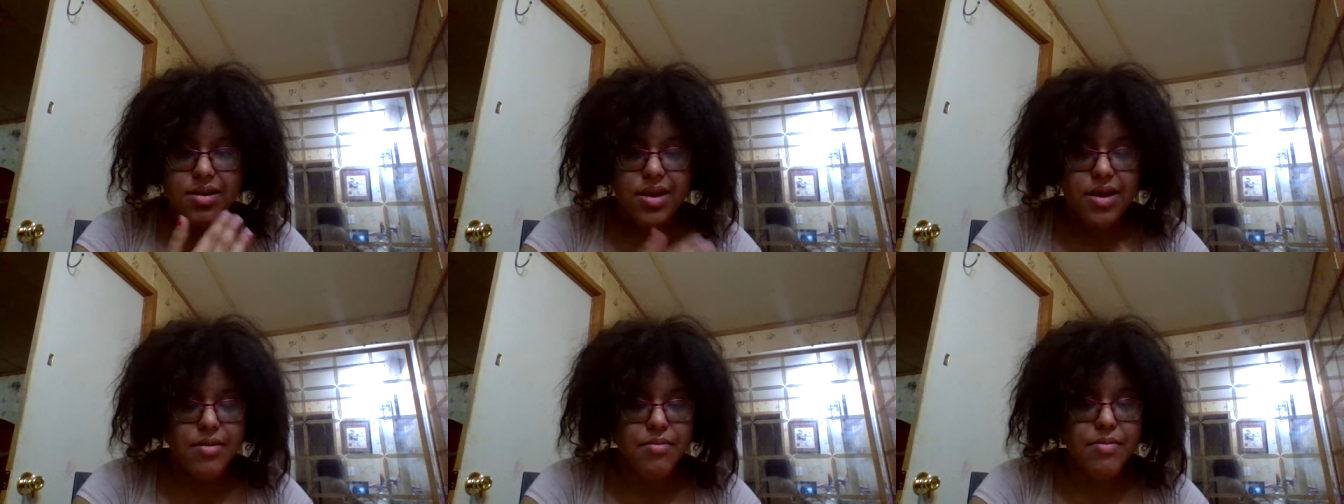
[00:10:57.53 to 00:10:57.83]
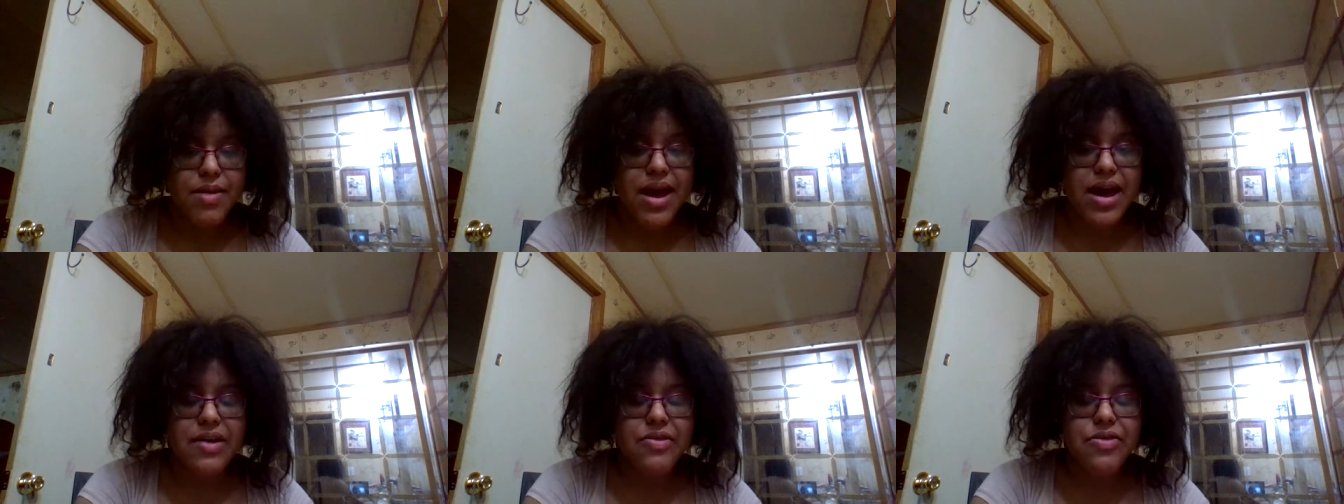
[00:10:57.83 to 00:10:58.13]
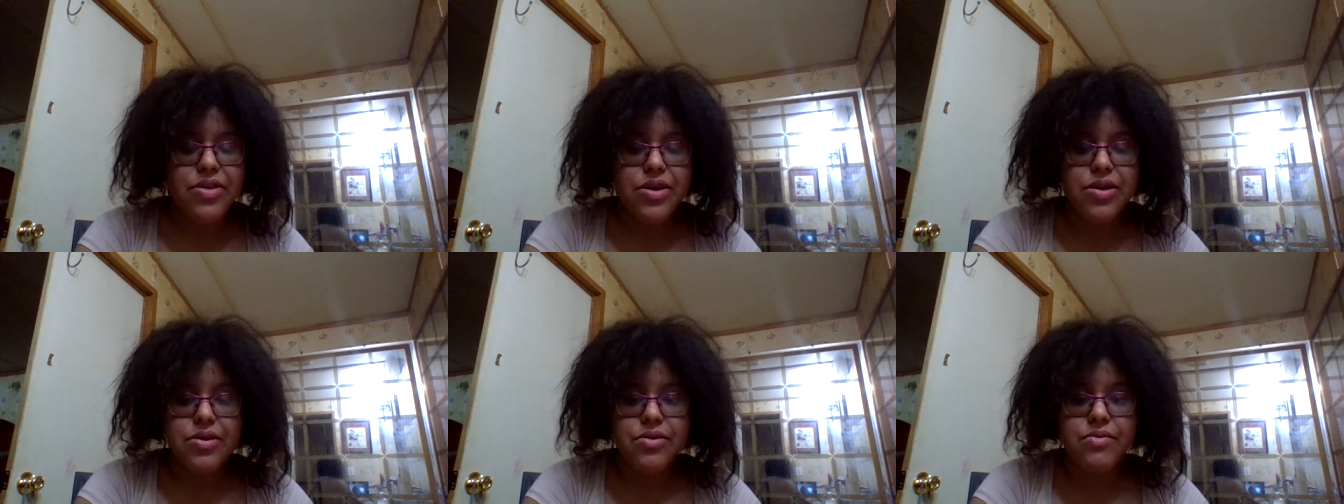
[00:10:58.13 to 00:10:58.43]
in
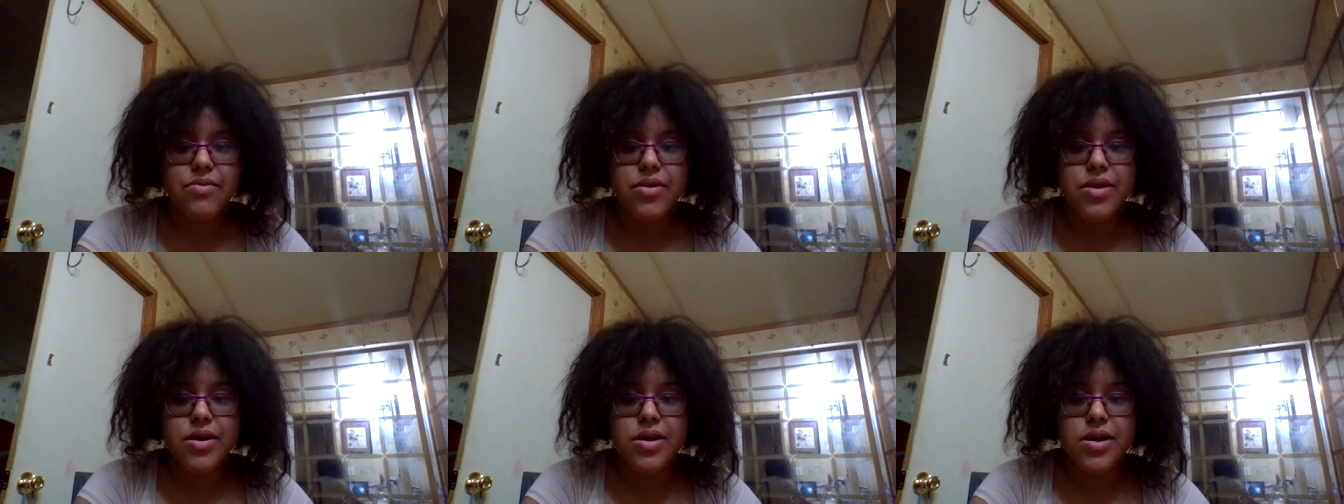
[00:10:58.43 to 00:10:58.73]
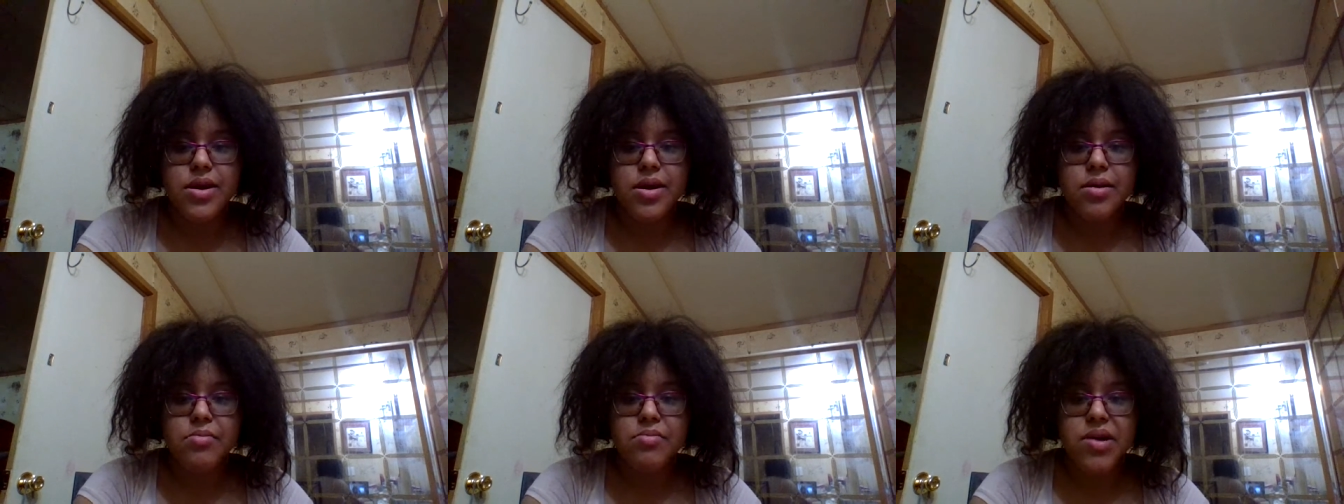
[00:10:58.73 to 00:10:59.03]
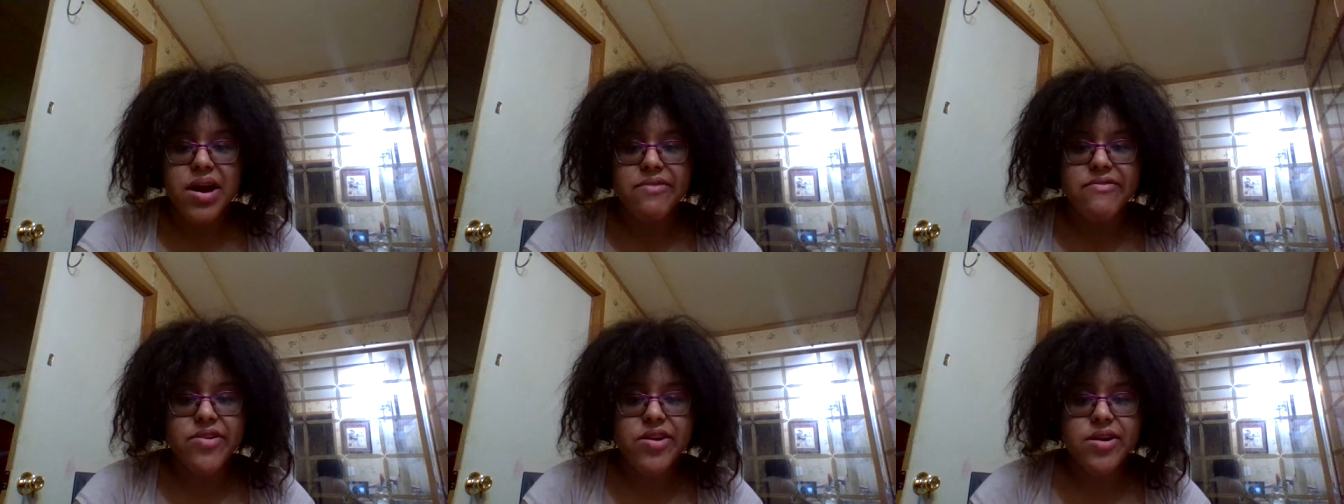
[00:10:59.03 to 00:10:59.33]
Matthew
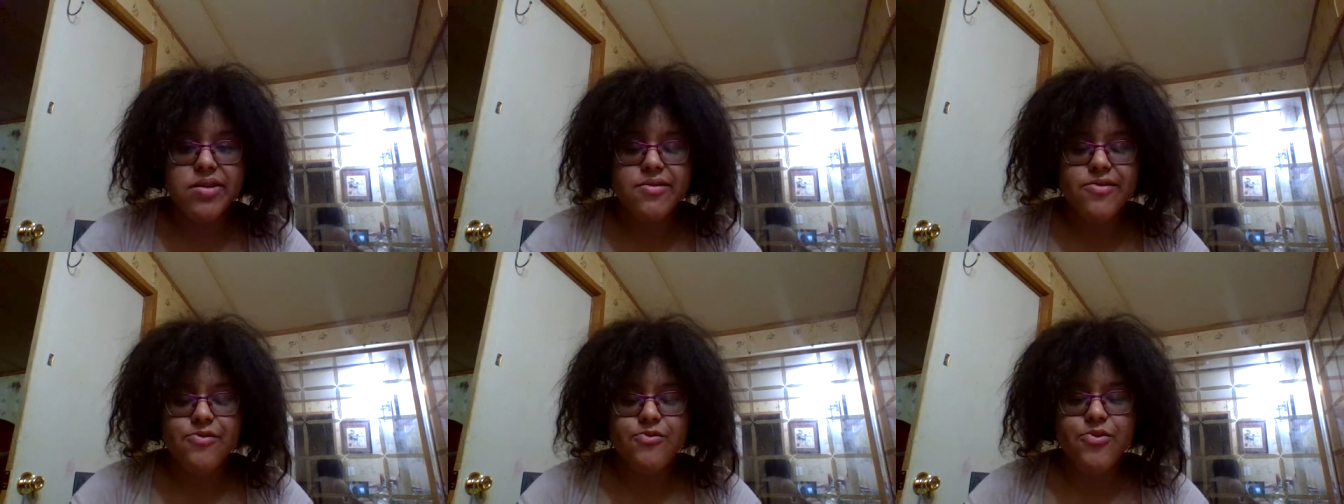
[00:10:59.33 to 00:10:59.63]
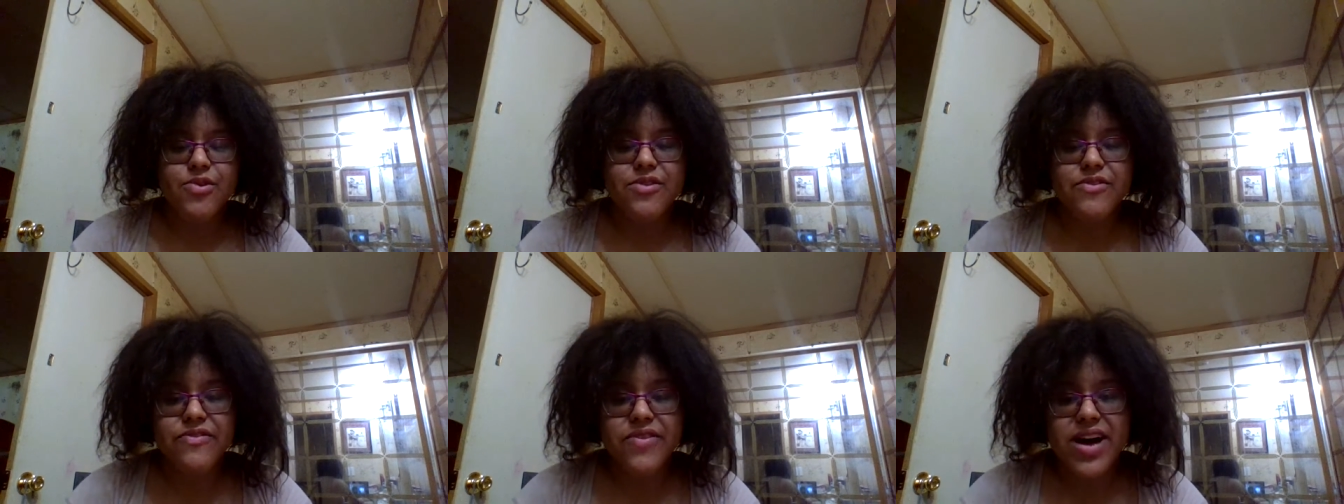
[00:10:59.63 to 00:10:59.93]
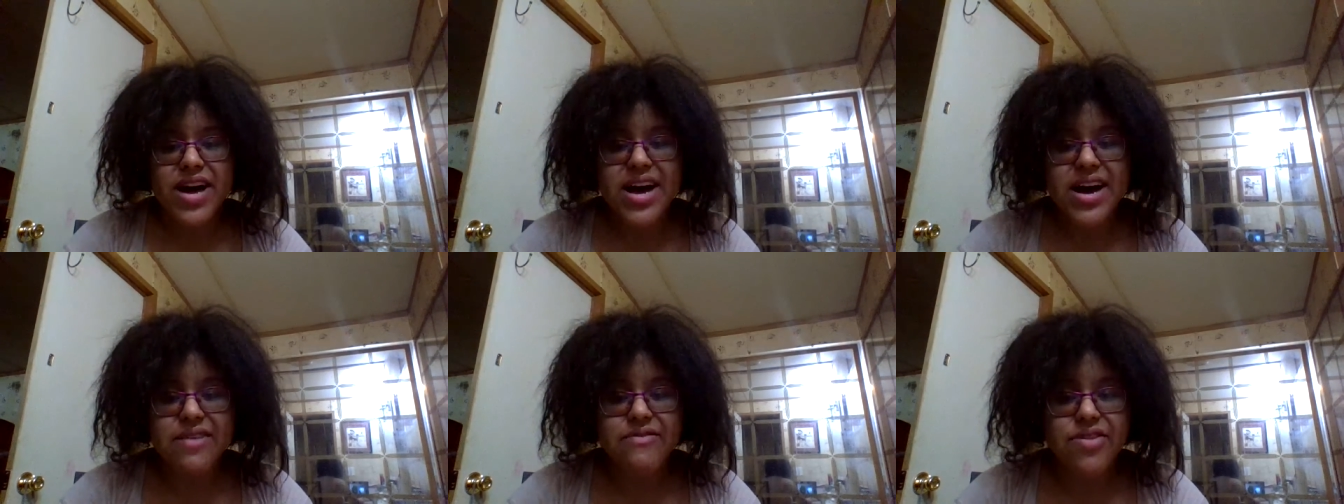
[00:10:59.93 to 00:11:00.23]
Proverbs 1
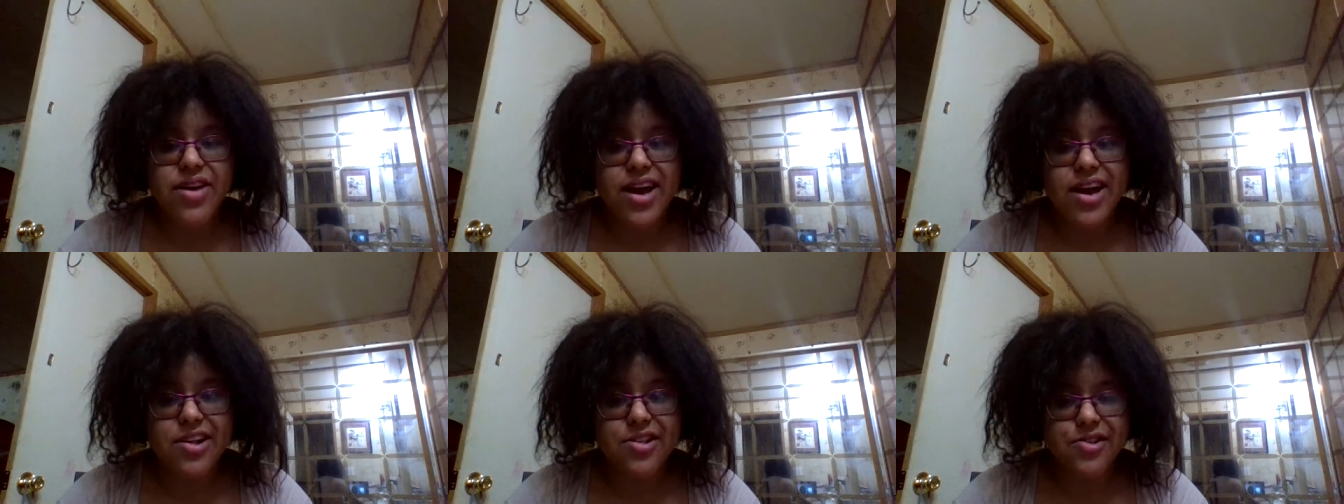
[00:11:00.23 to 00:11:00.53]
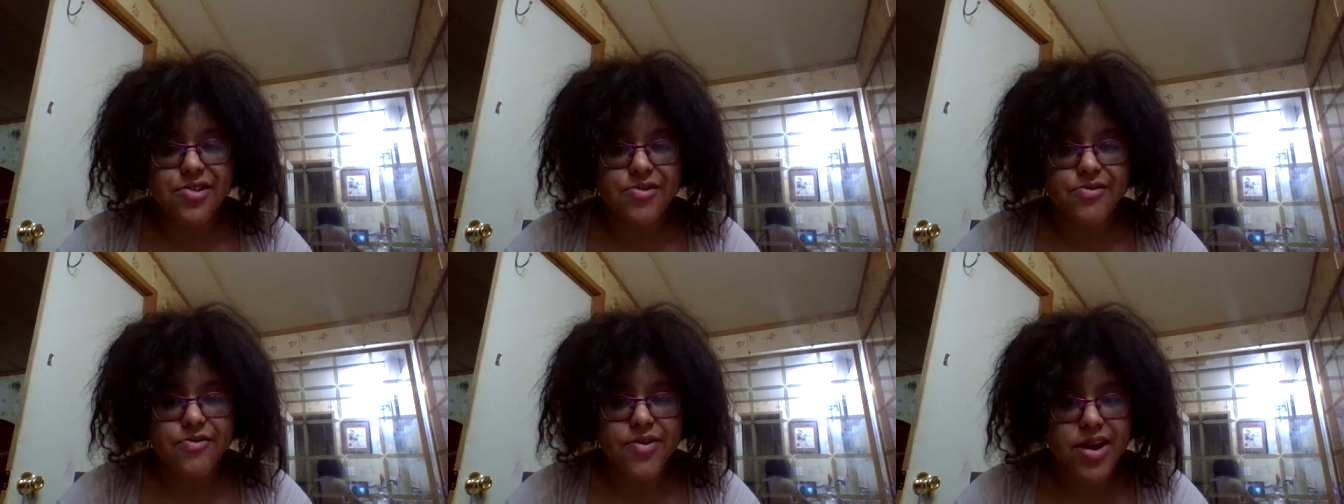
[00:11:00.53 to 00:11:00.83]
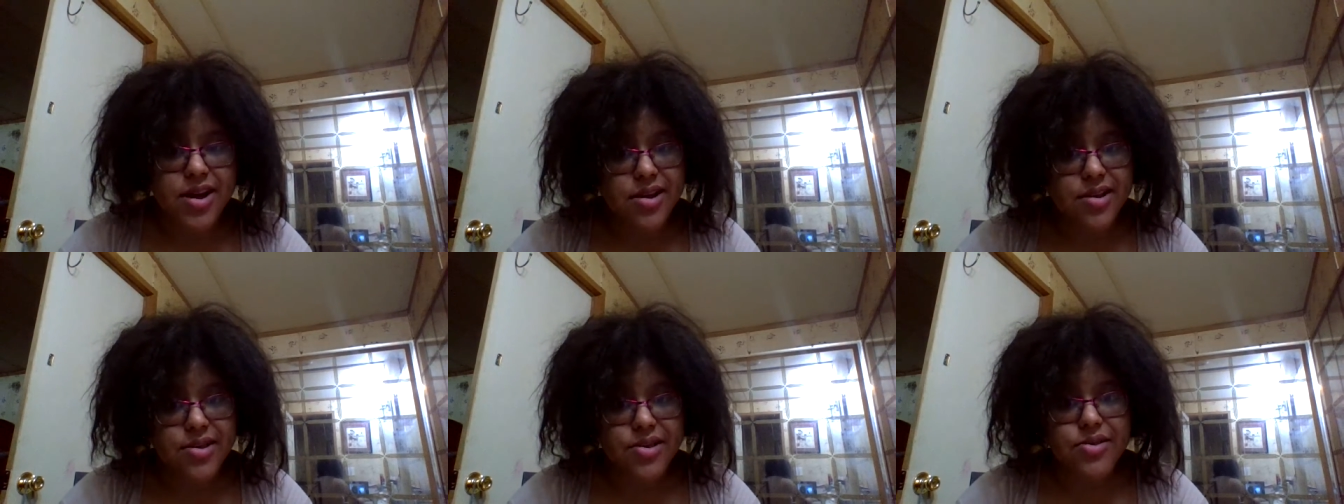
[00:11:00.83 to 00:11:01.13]
5 that I just
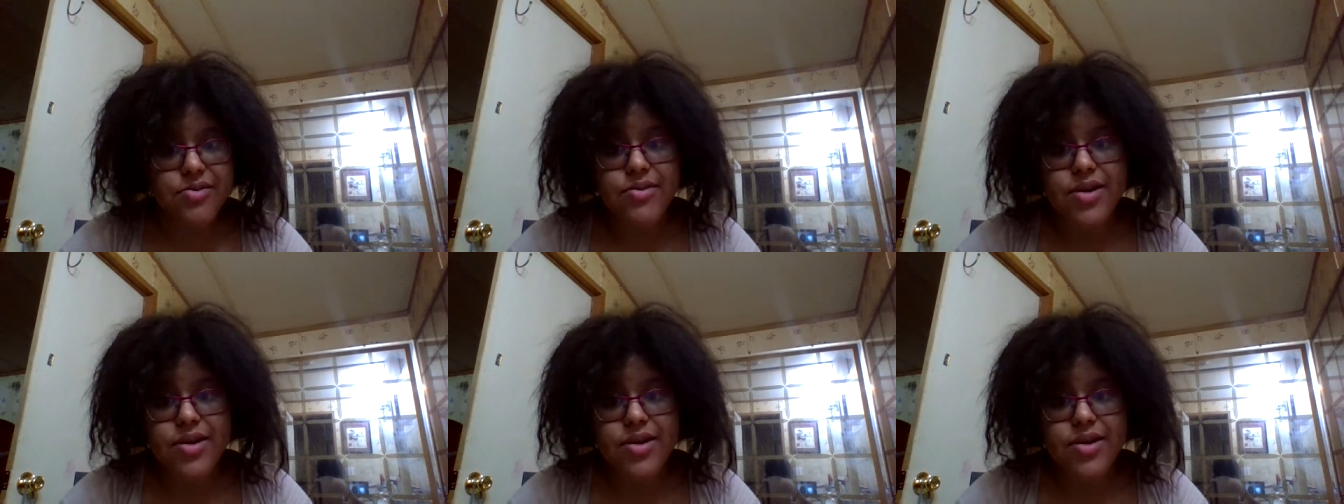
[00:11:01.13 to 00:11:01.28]
read to